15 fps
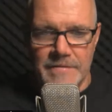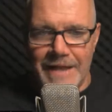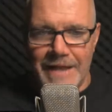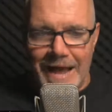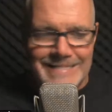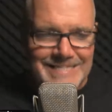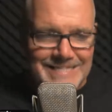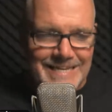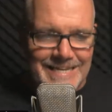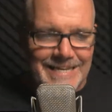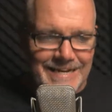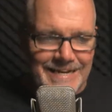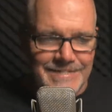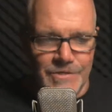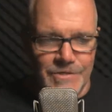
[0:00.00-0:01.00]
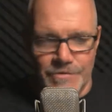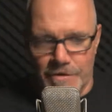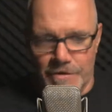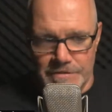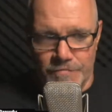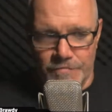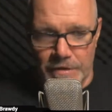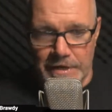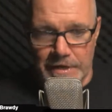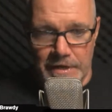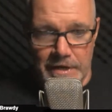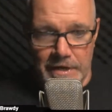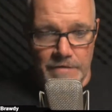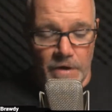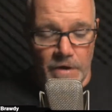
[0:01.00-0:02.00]
not seeing us. Who knows if we get
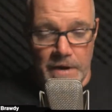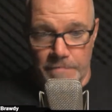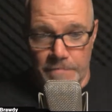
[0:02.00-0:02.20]
hit, right?